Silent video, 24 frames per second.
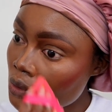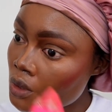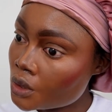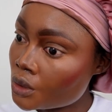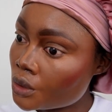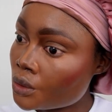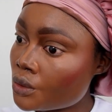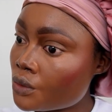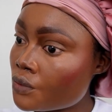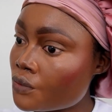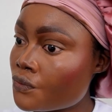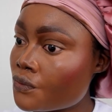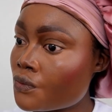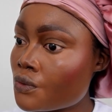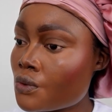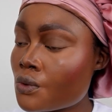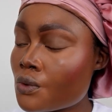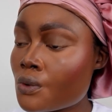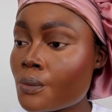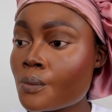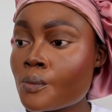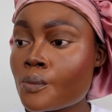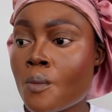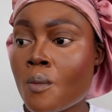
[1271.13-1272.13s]
and look
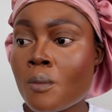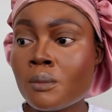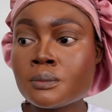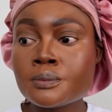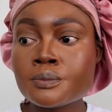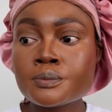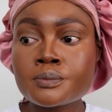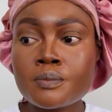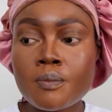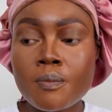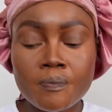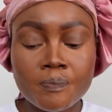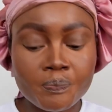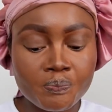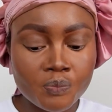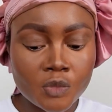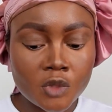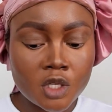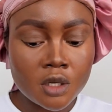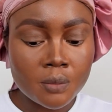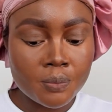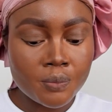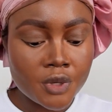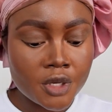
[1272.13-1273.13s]
for,
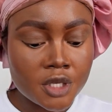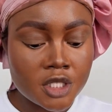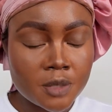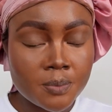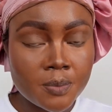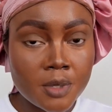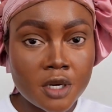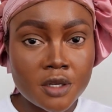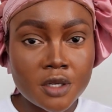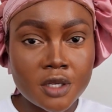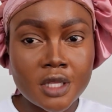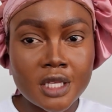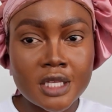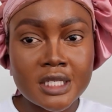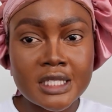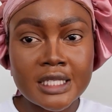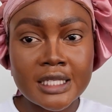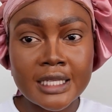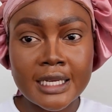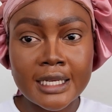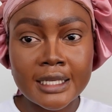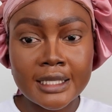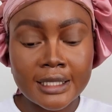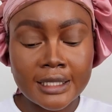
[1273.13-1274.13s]
a pressed powder that's
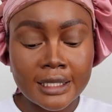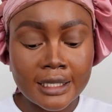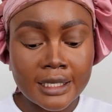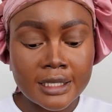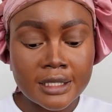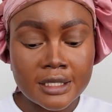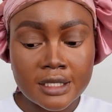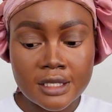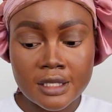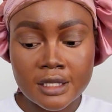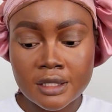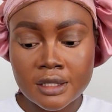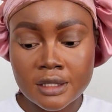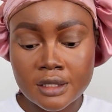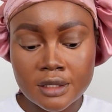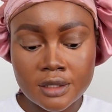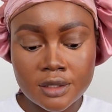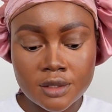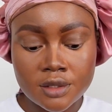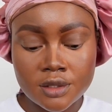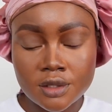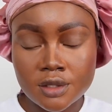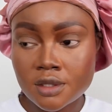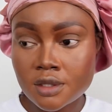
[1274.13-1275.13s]
slightly lighter than this,
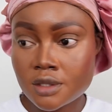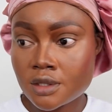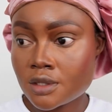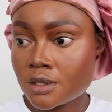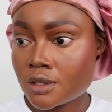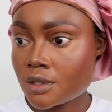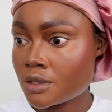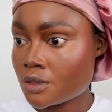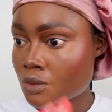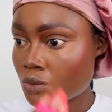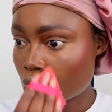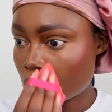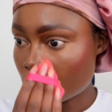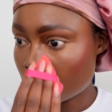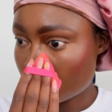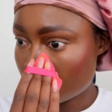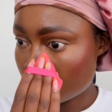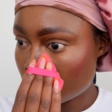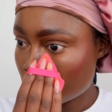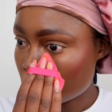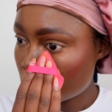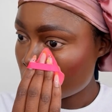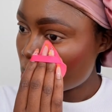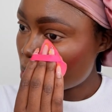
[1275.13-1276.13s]
because this is way,